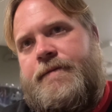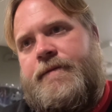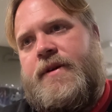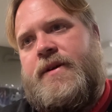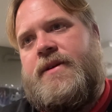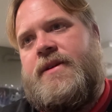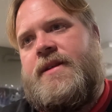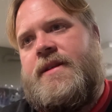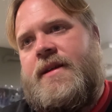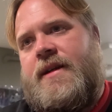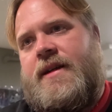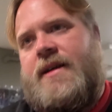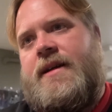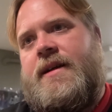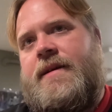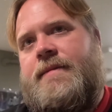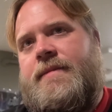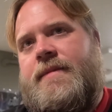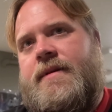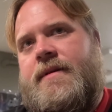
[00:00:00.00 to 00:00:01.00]
first
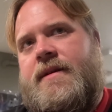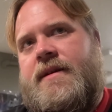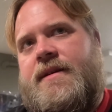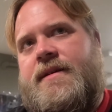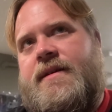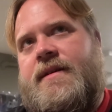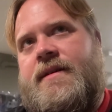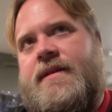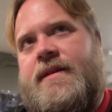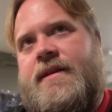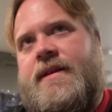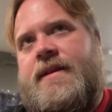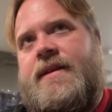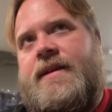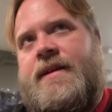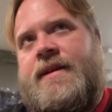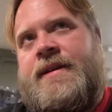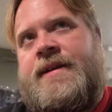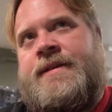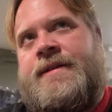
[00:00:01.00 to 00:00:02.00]
time I got an
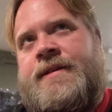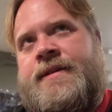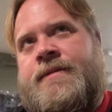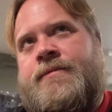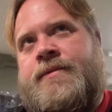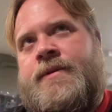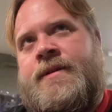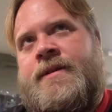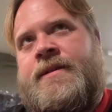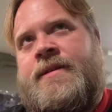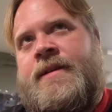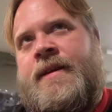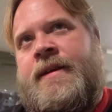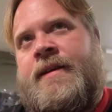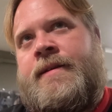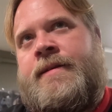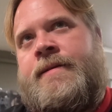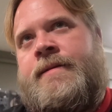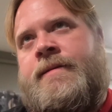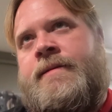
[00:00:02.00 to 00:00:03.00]
NES was
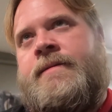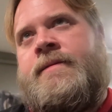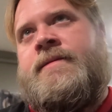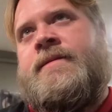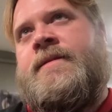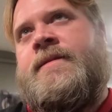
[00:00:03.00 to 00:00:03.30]
in,